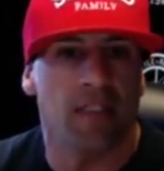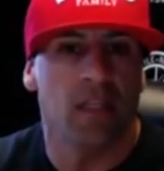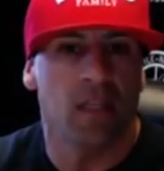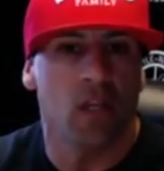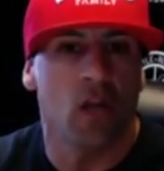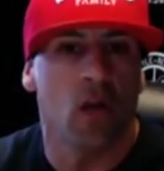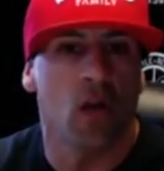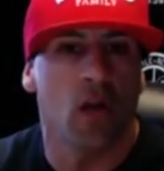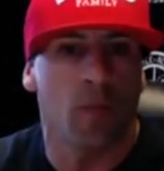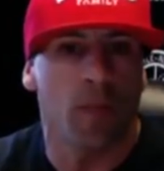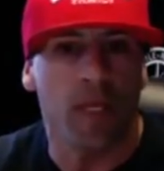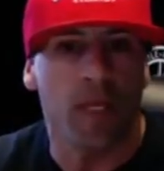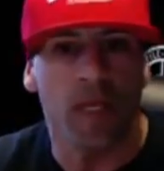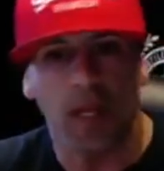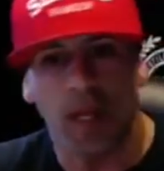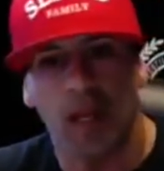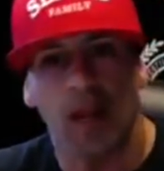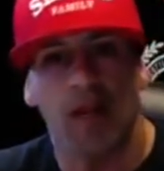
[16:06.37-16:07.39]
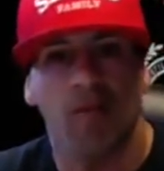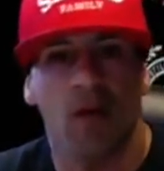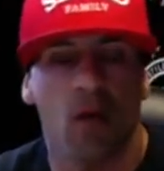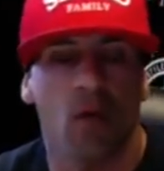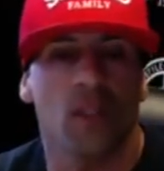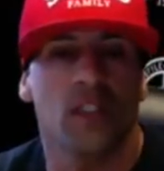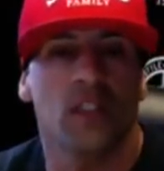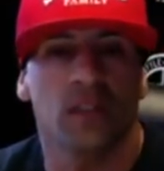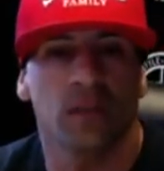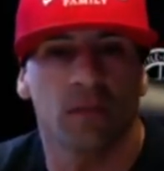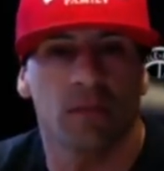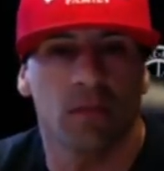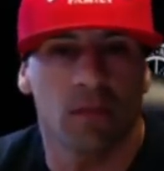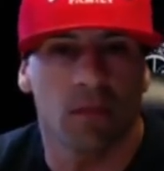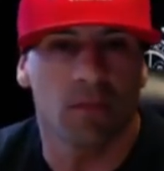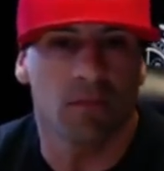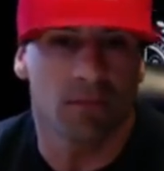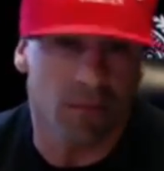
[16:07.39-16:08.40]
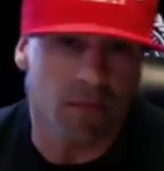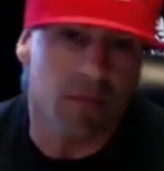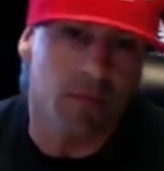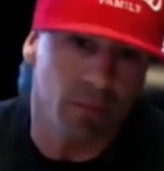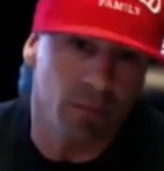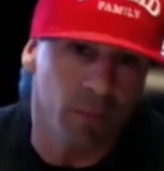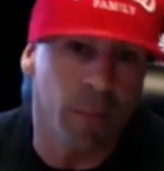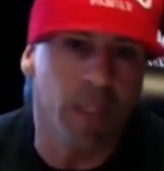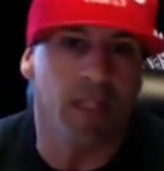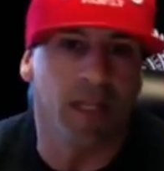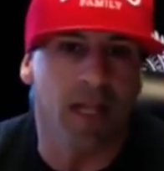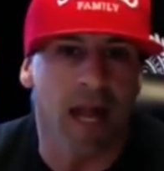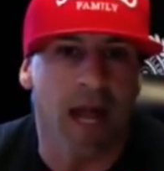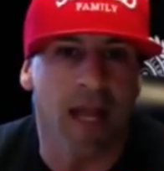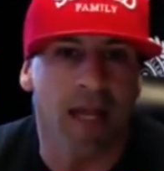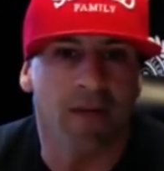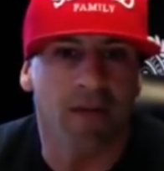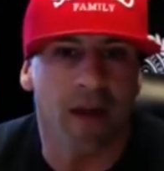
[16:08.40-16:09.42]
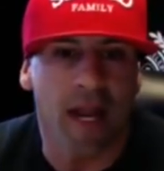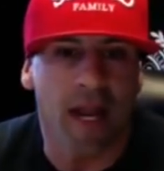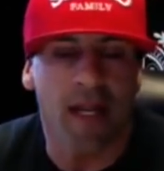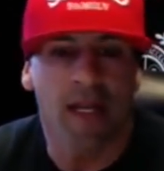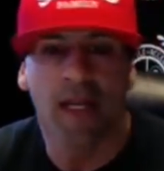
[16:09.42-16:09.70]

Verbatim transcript: you know, competing, and I've always beat the guy, right? Yeah,